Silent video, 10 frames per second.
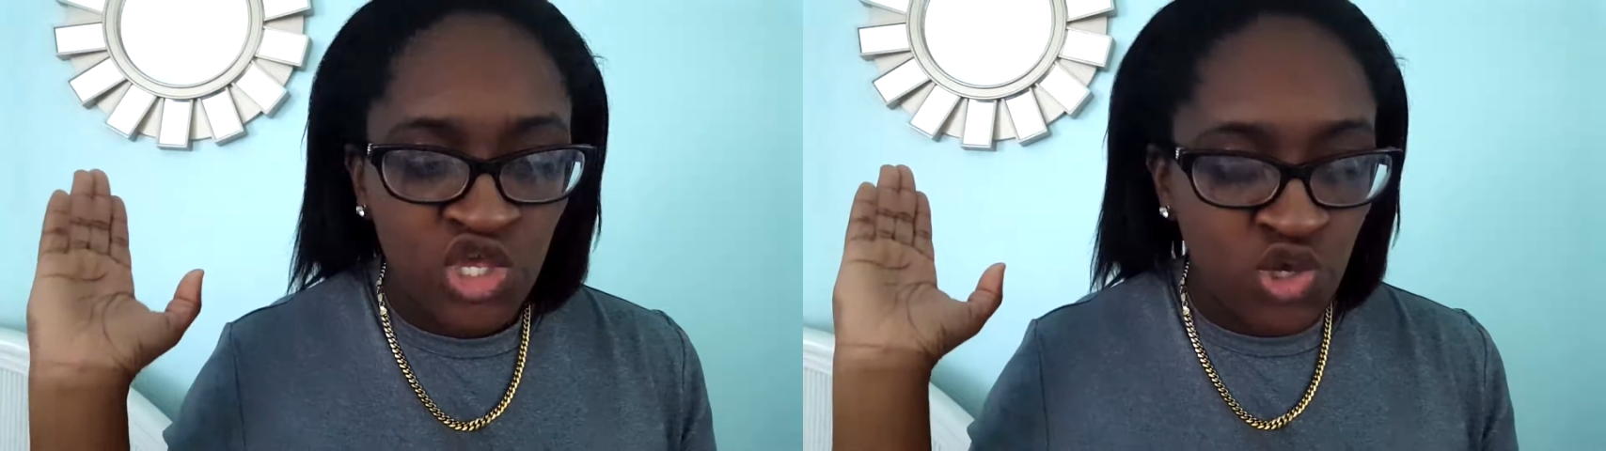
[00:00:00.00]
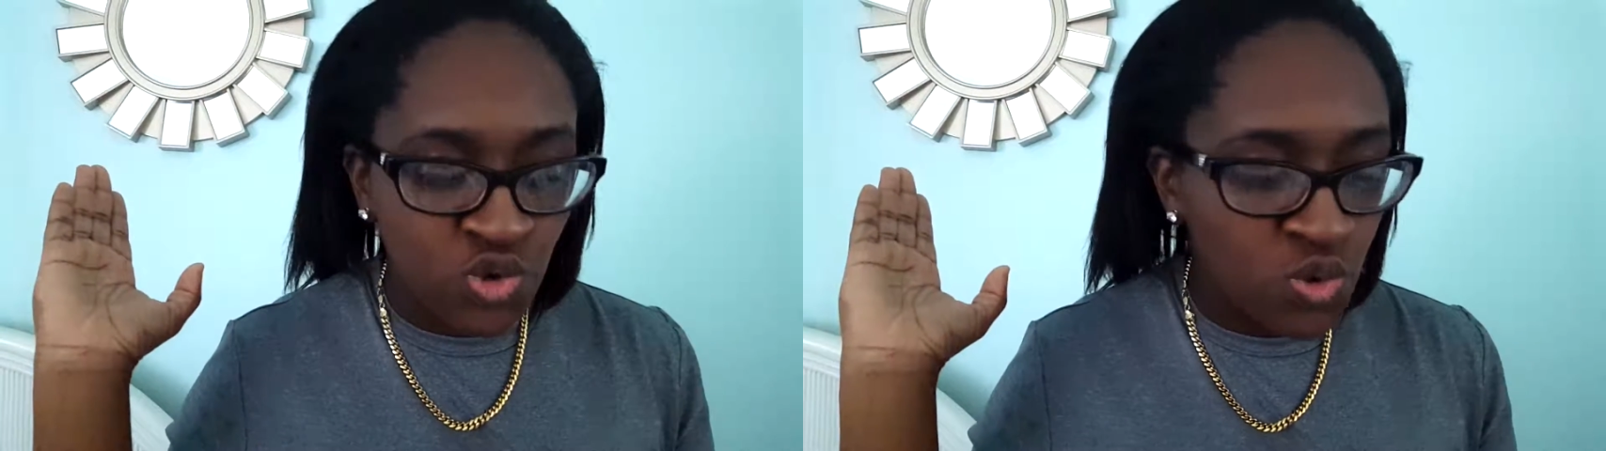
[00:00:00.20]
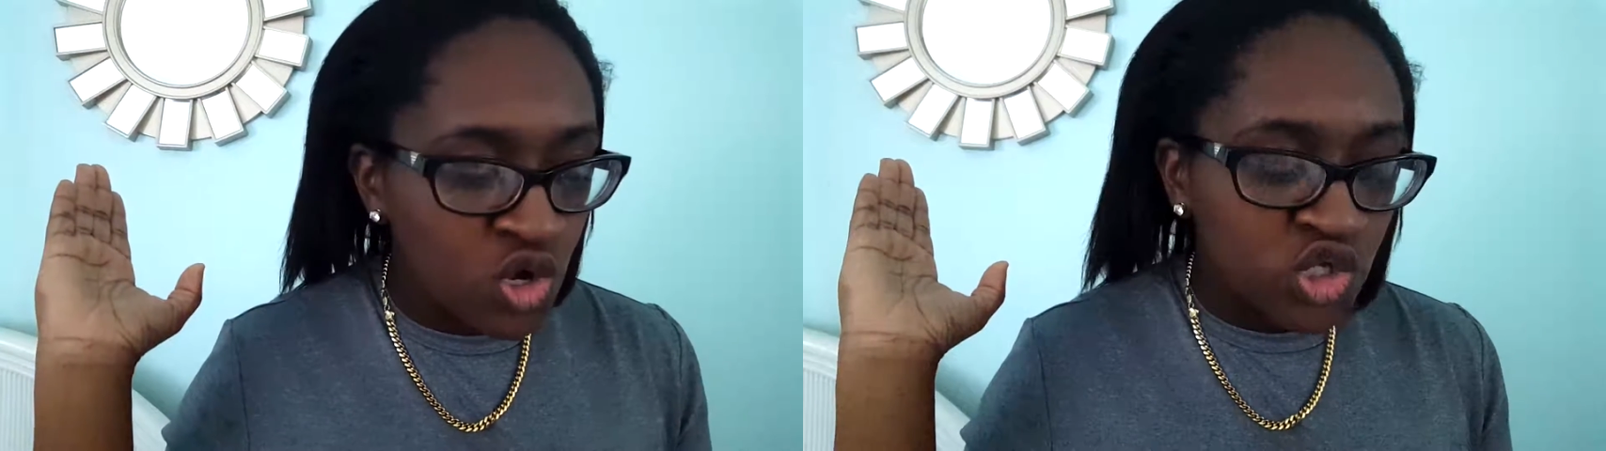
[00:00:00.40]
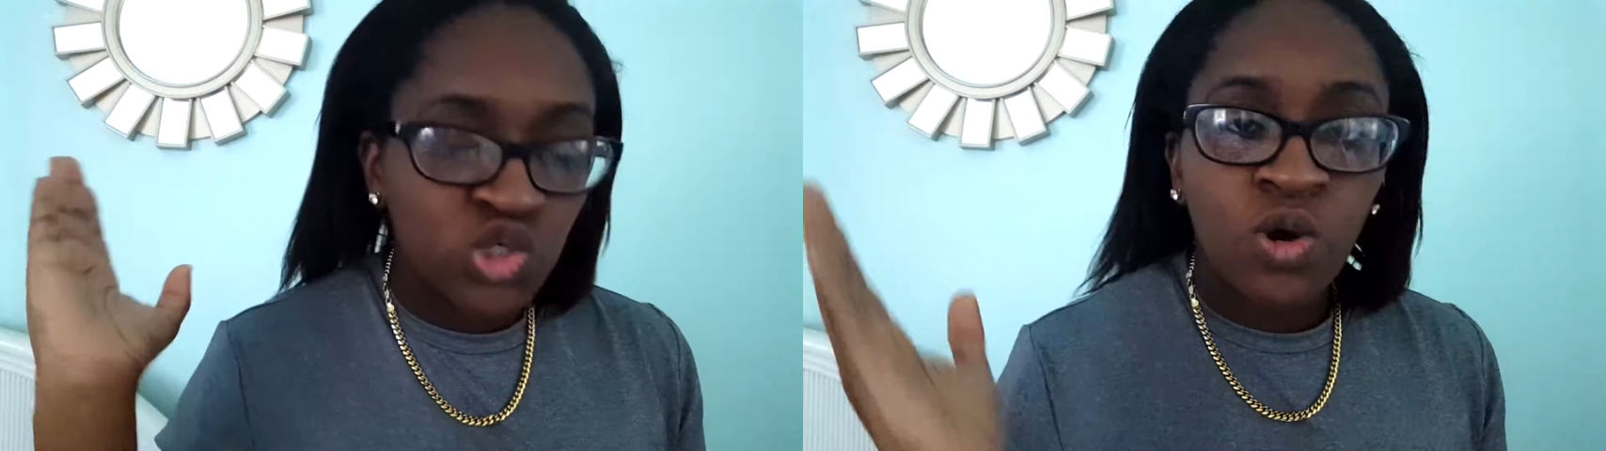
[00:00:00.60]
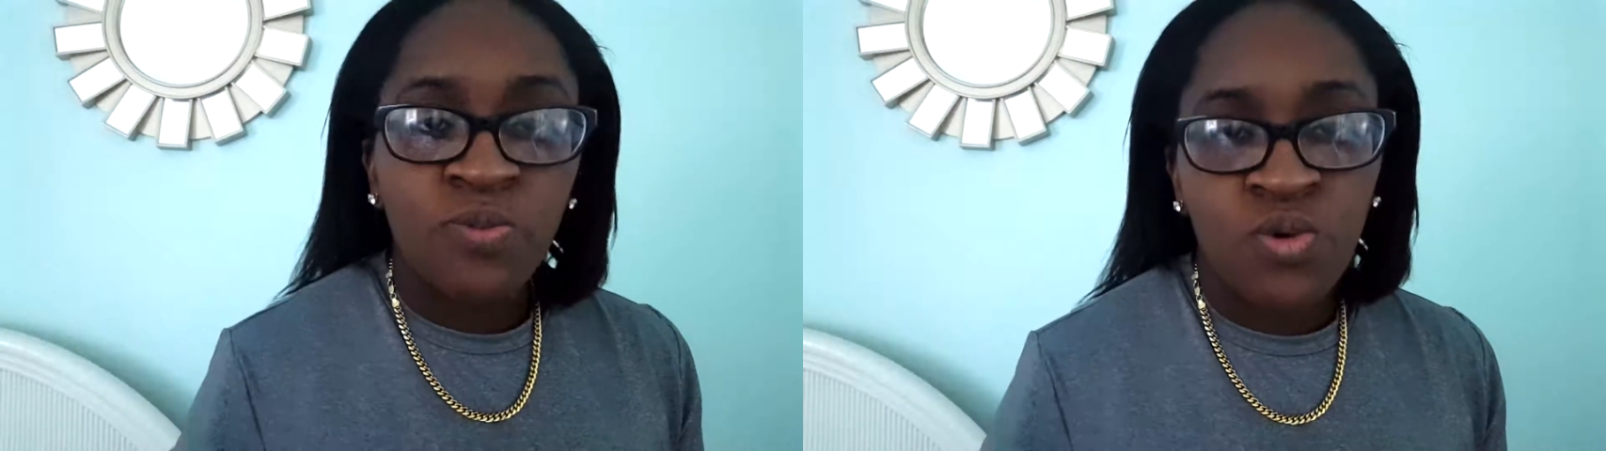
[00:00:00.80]
you
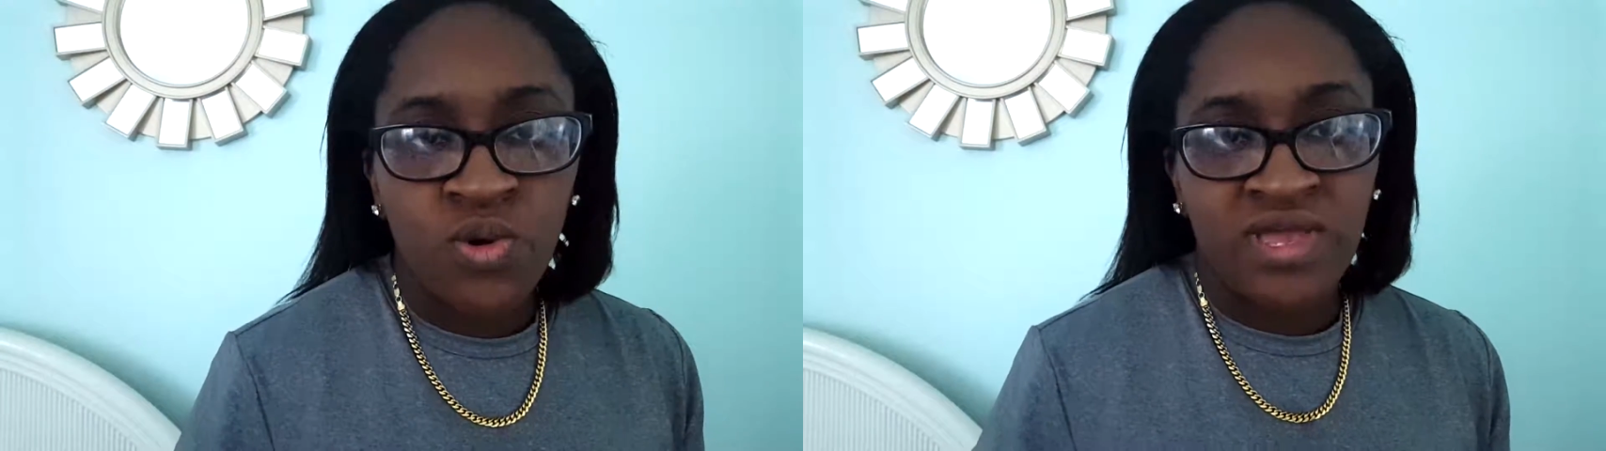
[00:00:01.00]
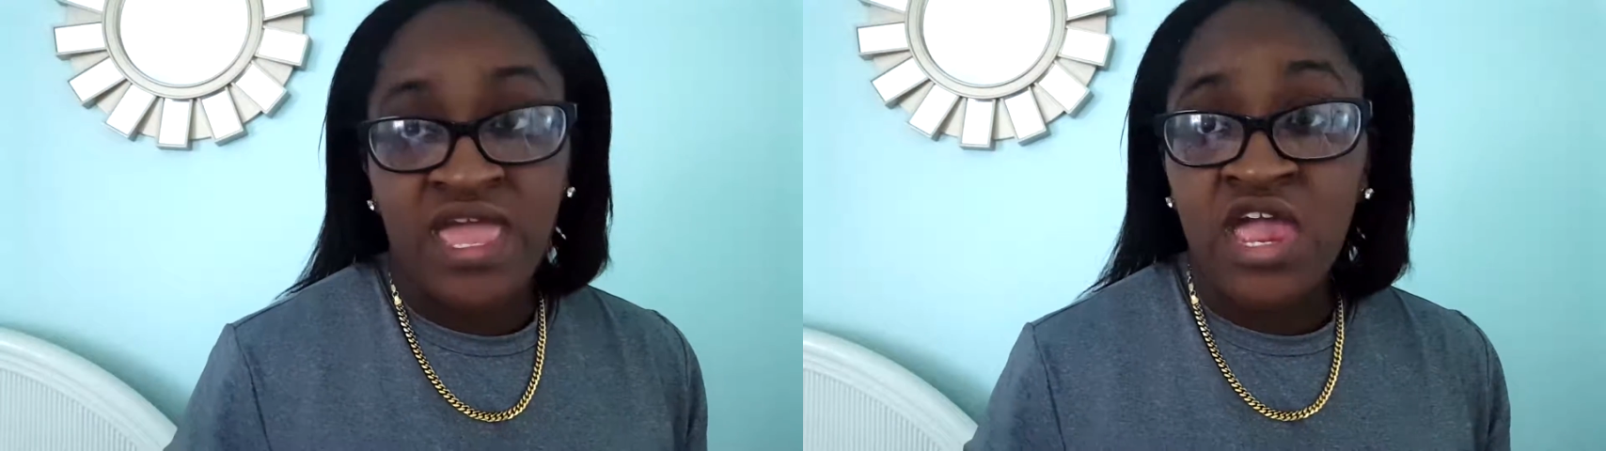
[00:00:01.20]
to a point.